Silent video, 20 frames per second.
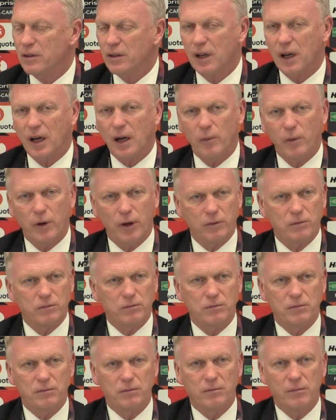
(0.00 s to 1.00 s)
Well,
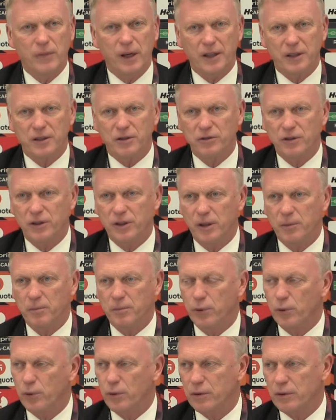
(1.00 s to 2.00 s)
Mick's really
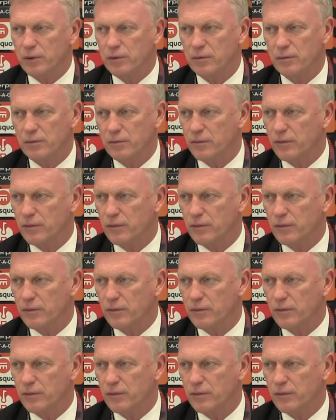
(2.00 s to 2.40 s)
important.